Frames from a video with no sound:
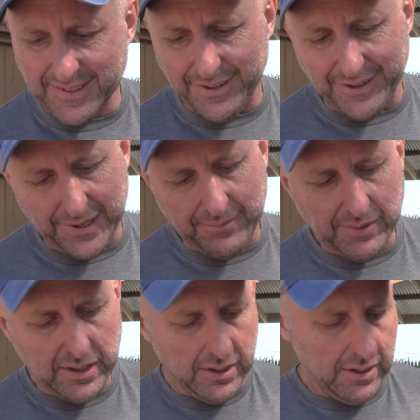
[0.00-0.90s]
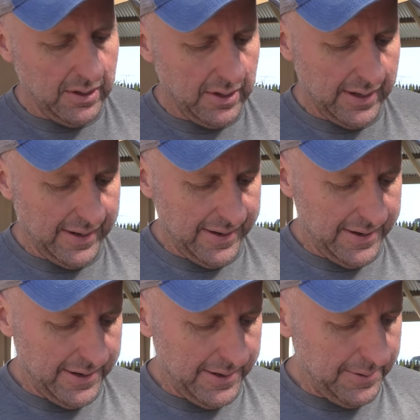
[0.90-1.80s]
So
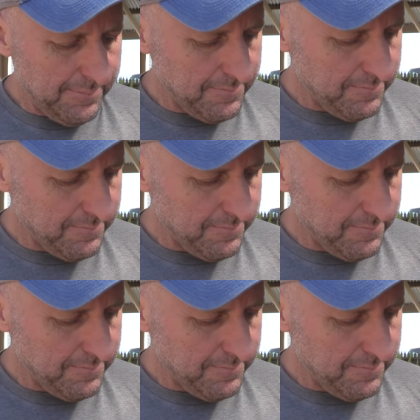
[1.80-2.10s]
I've